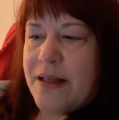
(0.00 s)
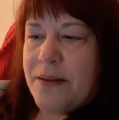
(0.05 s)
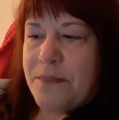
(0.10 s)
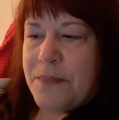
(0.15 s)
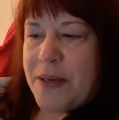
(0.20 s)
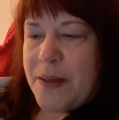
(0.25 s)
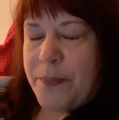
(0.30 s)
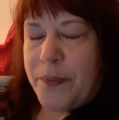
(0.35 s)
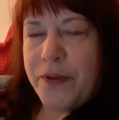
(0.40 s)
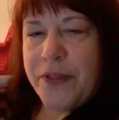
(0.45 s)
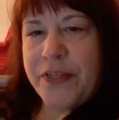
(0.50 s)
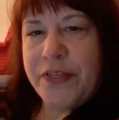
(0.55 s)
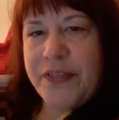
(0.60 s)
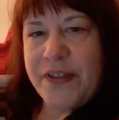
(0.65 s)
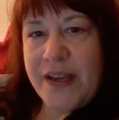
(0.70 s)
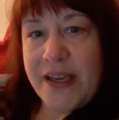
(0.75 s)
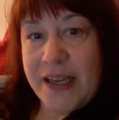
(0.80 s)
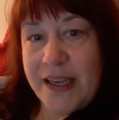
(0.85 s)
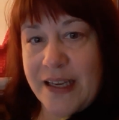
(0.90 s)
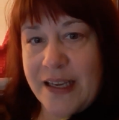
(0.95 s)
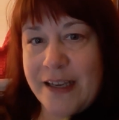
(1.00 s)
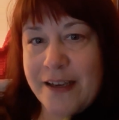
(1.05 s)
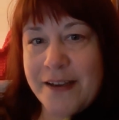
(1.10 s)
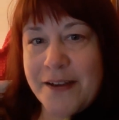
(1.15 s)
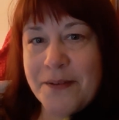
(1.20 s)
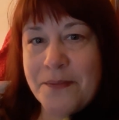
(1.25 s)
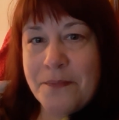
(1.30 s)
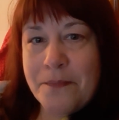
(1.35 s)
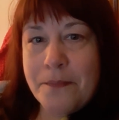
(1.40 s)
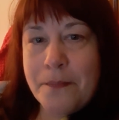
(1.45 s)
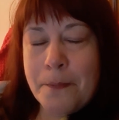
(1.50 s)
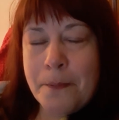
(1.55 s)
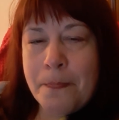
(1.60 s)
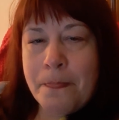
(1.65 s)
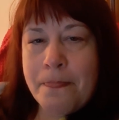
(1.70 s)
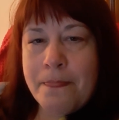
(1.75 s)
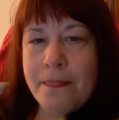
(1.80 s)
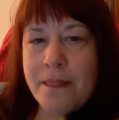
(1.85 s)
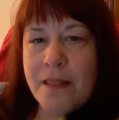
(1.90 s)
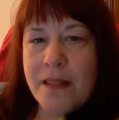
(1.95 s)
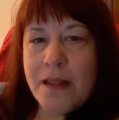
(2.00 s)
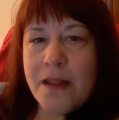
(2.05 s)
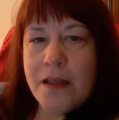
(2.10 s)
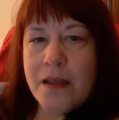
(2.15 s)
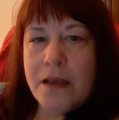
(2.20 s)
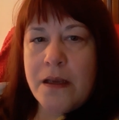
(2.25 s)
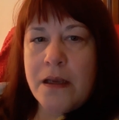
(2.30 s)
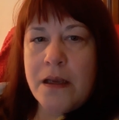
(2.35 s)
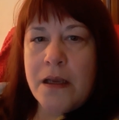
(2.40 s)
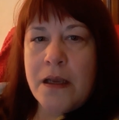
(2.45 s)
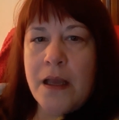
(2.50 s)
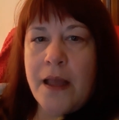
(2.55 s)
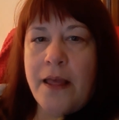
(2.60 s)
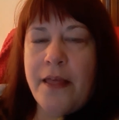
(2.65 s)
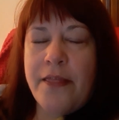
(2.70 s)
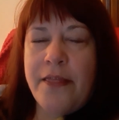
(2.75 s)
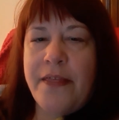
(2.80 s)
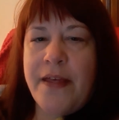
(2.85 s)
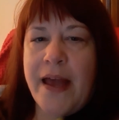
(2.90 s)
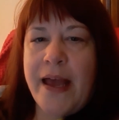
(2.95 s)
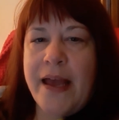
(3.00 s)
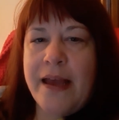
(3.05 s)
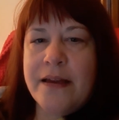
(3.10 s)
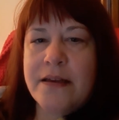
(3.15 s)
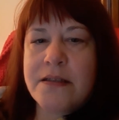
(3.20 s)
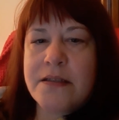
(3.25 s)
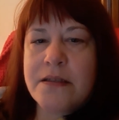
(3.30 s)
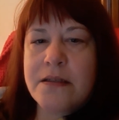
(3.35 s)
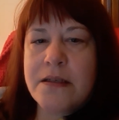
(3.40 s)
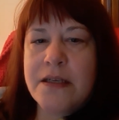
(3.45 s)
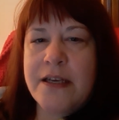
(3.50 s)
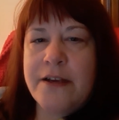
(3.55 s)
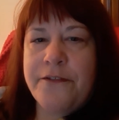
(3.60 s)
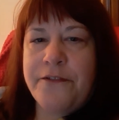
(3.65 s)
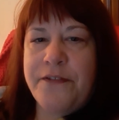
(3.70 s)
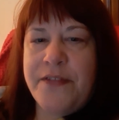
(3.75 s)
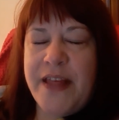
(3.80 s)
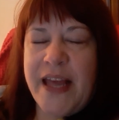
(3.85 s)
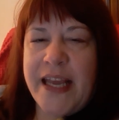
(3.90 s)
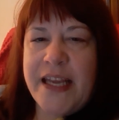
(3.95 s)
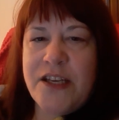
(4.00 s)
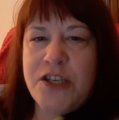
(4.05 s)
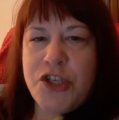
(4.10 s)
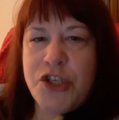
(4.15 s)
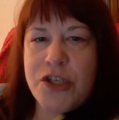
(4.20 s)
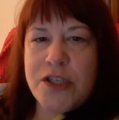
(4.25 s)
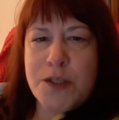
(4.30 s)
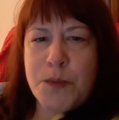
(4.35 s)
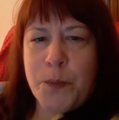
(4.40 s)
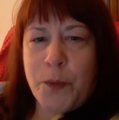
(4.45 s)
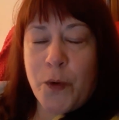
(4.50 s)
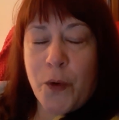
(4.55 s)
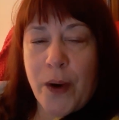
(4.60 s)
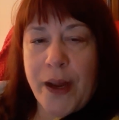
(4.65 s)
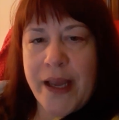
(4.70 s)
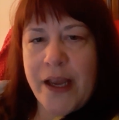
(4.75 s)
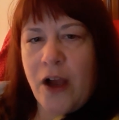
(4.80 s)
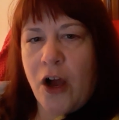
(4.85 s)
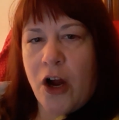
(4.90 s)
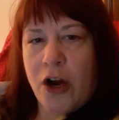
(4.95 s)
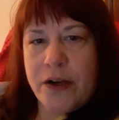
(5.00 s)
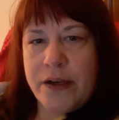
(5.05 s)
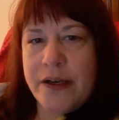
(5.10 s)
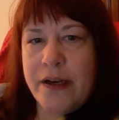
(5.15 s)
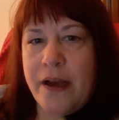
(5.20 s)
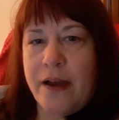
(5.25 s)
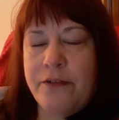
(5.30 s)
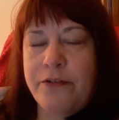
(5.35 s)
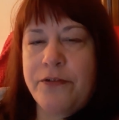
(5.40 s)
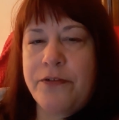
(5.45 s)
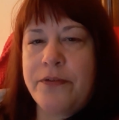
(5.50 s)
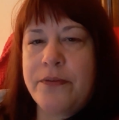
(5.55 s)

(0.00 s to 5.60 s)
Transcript: People think that if they just pray hard enough,